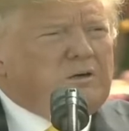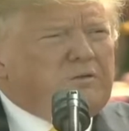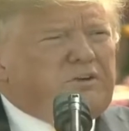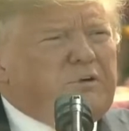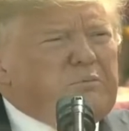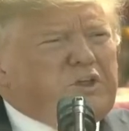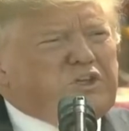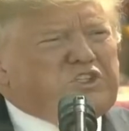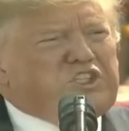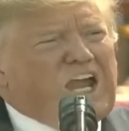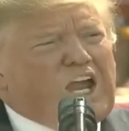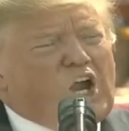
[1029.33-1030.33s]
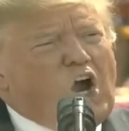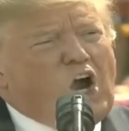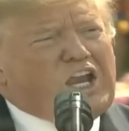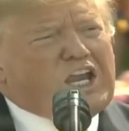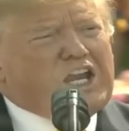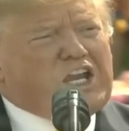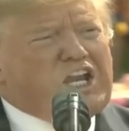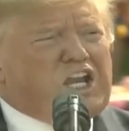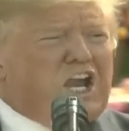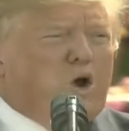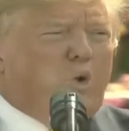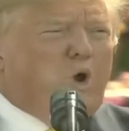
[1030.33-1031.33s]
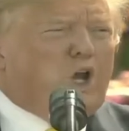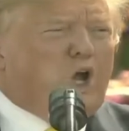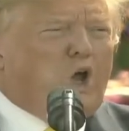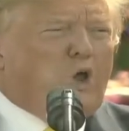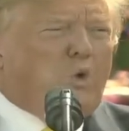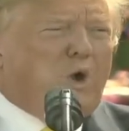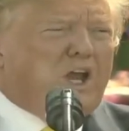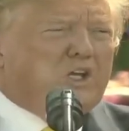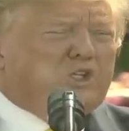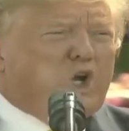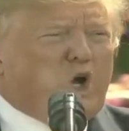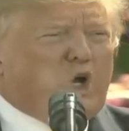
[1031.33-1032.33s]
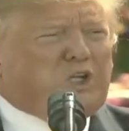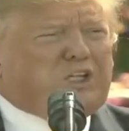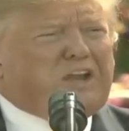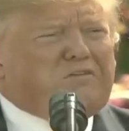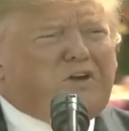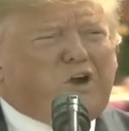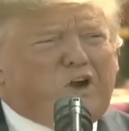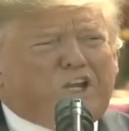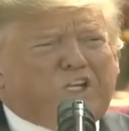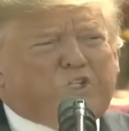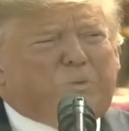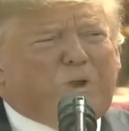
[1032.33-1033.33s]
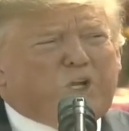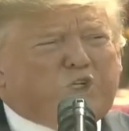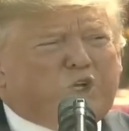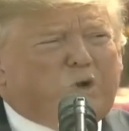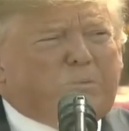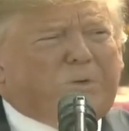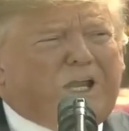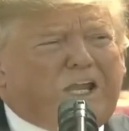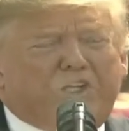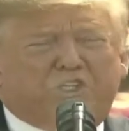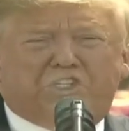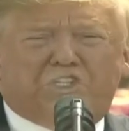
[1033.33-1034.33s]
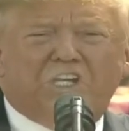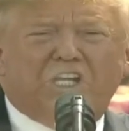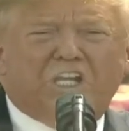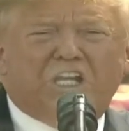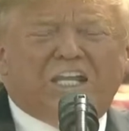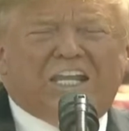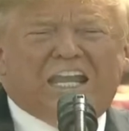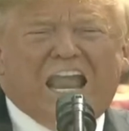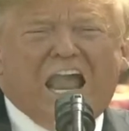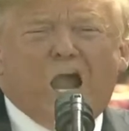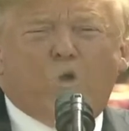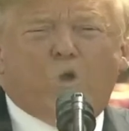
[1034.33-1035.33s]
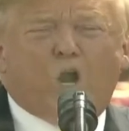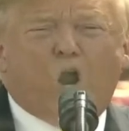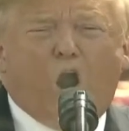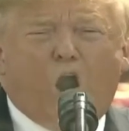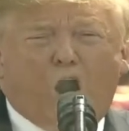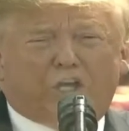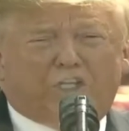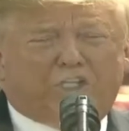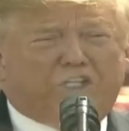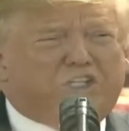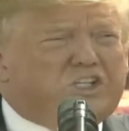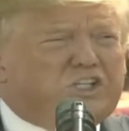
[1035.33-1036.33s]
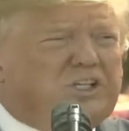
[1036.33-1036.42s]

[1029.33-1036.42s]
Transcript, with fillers: From this day on, India will always hold a very special place in our hearts.